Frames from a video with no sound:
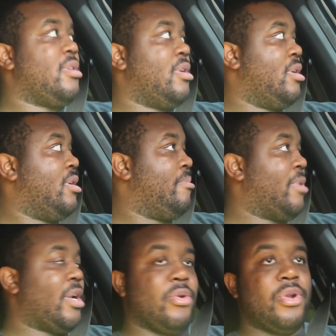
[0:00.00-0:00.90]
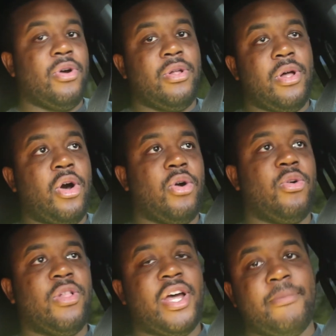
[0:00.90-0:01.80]
I don't know a
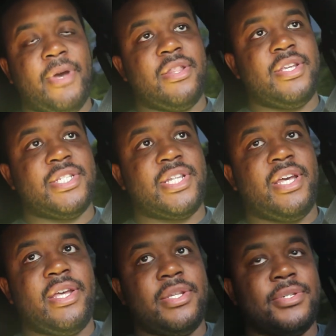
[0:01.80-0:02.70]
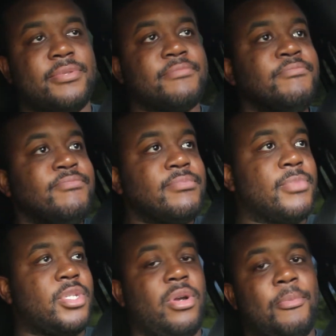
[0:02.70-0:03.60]
whole lot about these things,
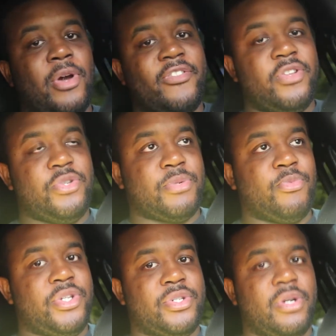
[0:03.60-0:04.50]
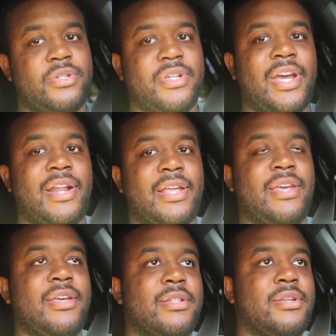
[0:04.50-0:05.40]
so I'm about to do some research and kind of
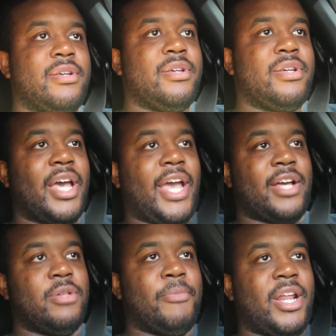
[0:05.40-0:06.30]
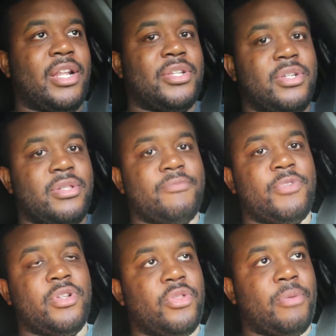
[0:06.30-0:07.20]
get acclimated to,
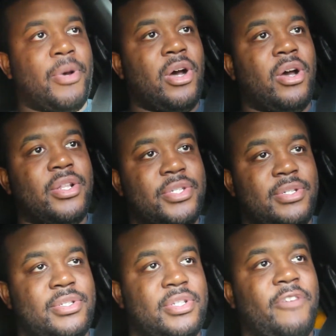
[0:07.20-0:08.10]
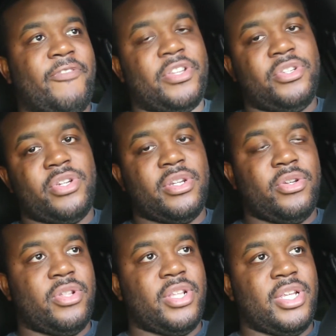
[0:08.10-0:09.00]
you know, the mods and stuff that you can
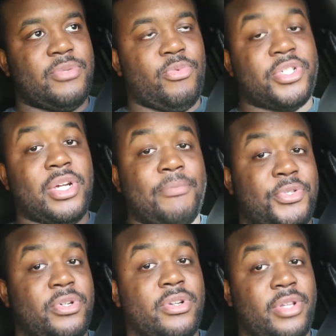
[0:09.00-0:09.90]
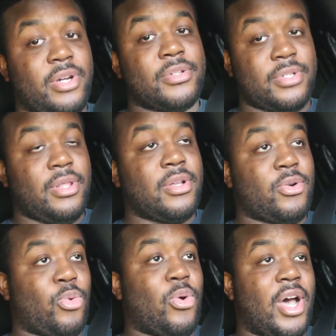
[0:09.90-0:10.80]
do to these, which I'm sure there's
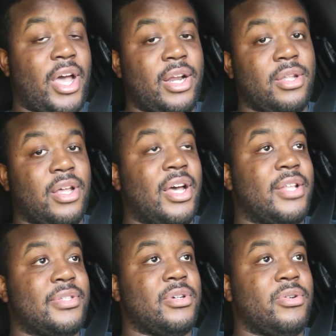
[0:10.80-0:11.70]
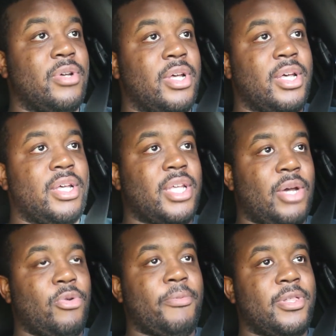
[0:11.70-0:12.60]
quite a lot. So yeah,
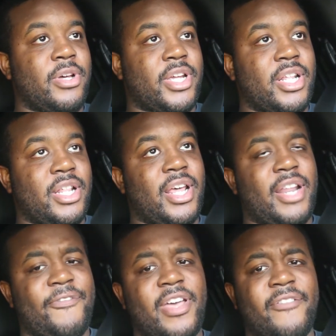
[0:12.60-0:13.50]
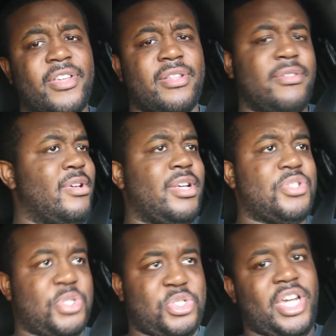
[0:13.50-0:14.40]
we'll be looking into that. If you have any
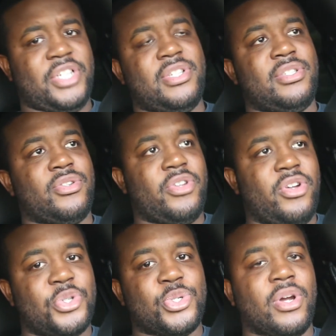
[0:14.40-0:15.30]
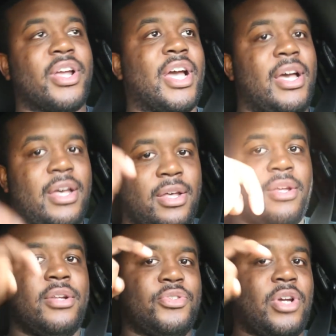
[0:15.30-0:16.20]
suggestions or you're a truck guy,
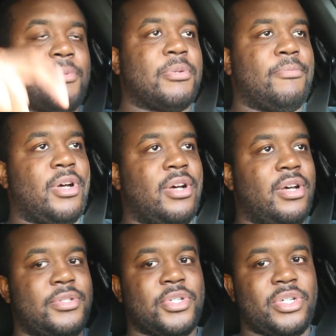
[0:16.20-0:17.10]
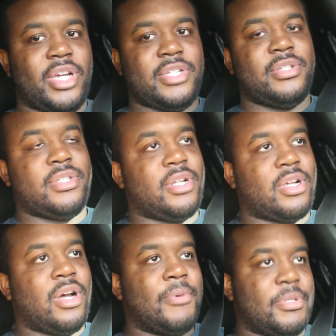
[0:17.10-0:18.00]
drop some suggestions in the
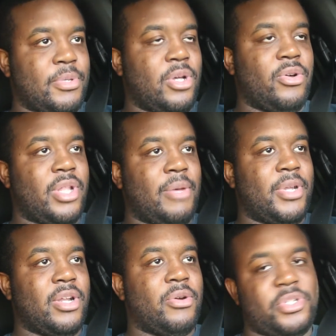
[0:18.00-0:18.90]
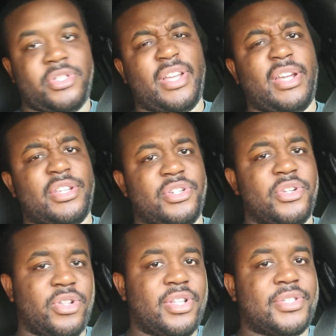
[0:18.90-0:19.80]
comments below and let me know what you think I should
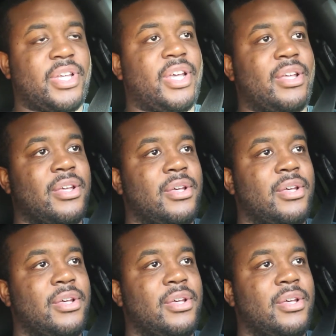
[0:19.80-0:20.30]
do to this thing.